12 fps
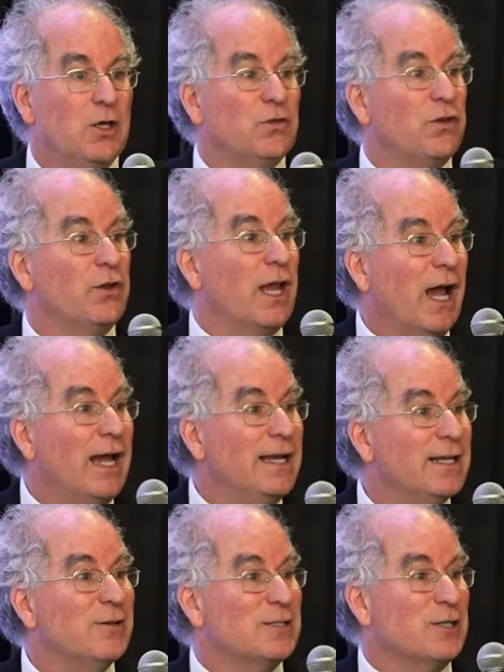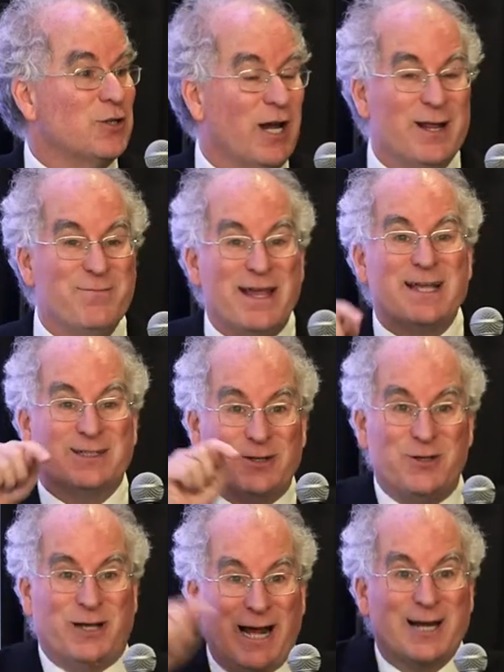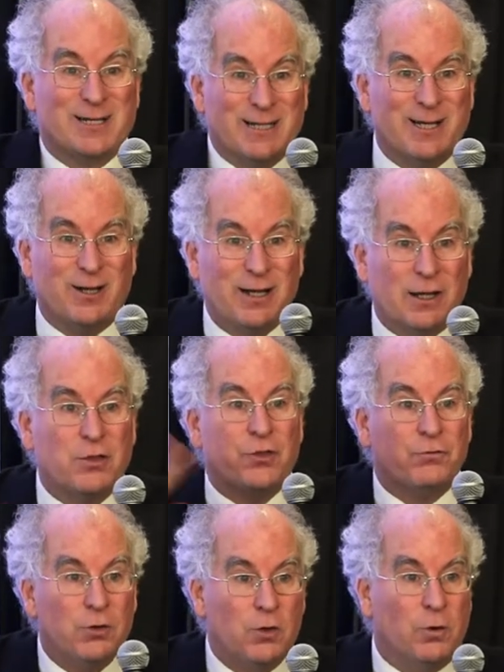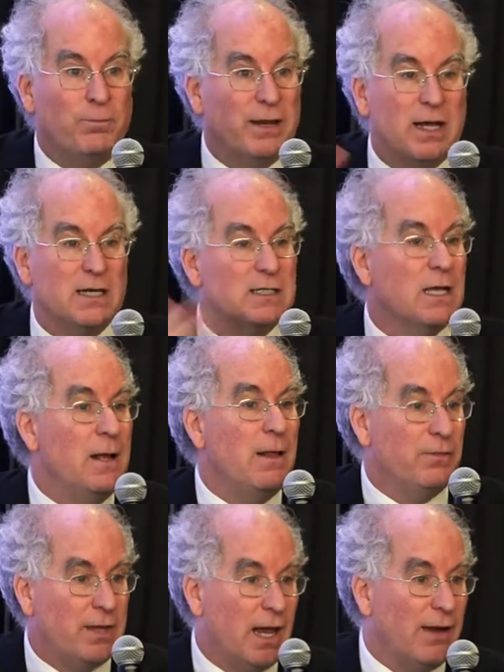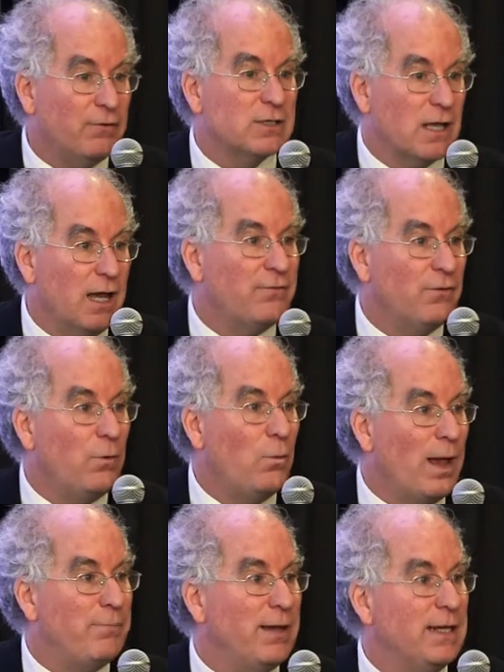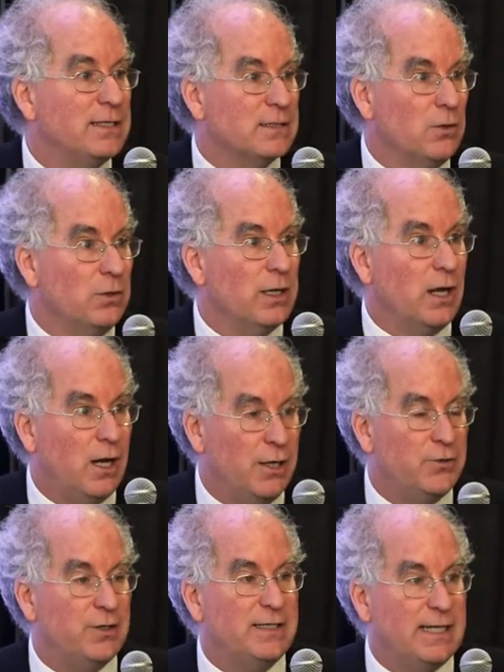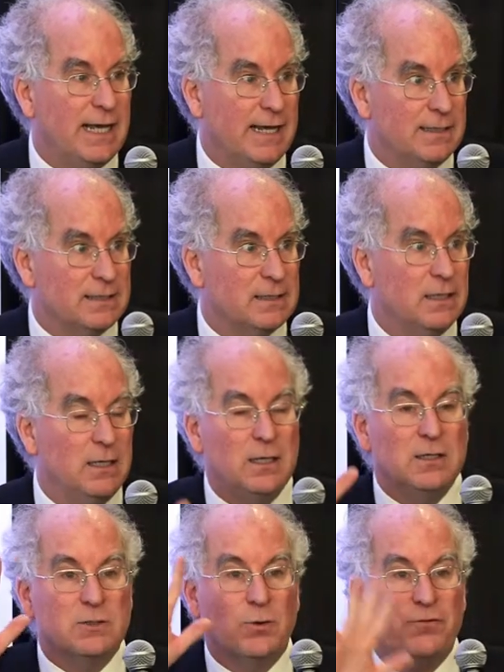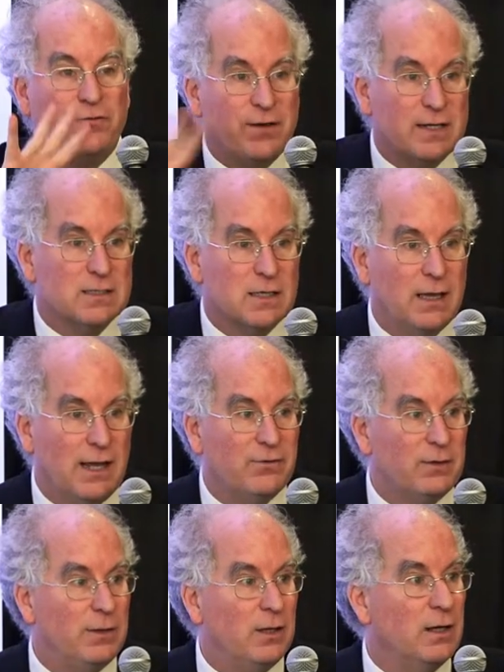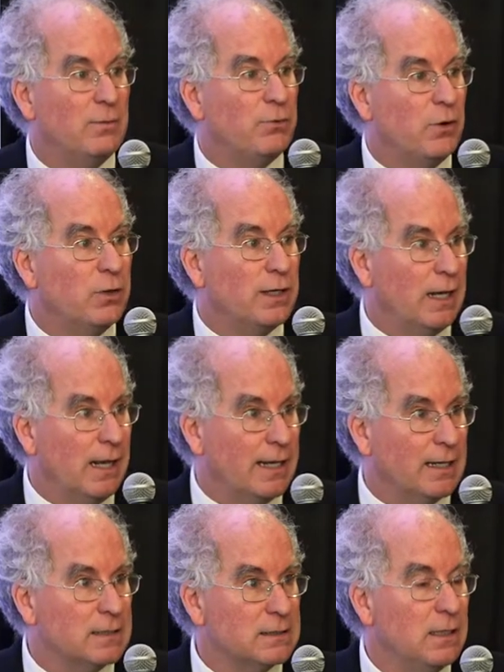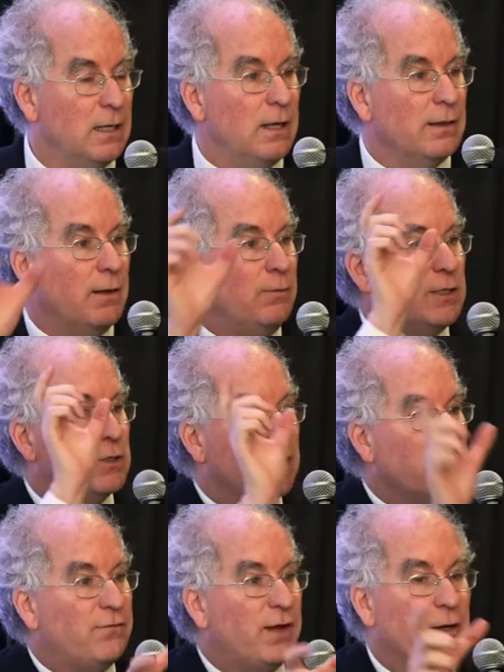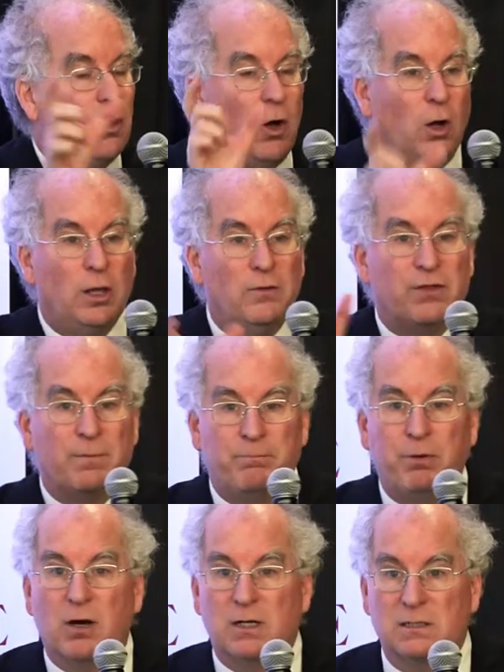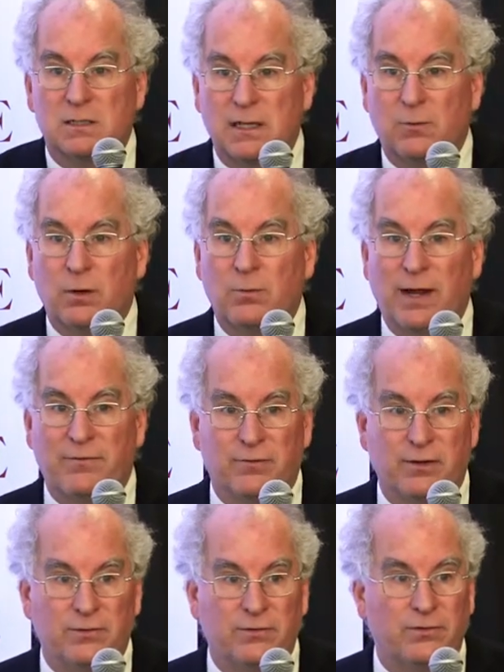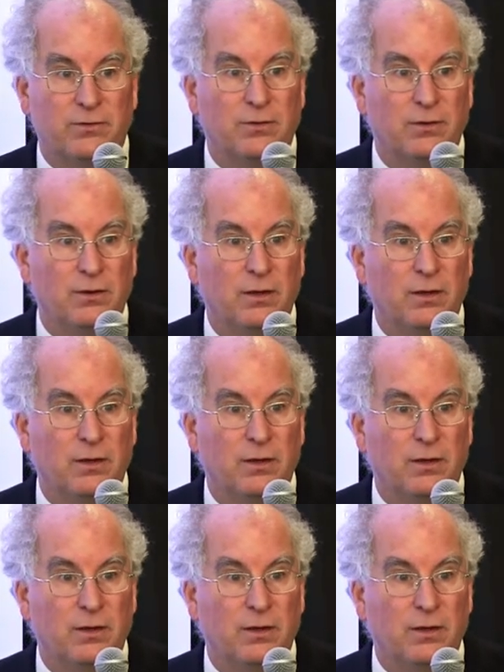So the idea is to try to make it so you can actually click through, because the average life of a web page is only 100 days. So we fixed 11 million broken links. Then we tried to find all of the books that were referenced.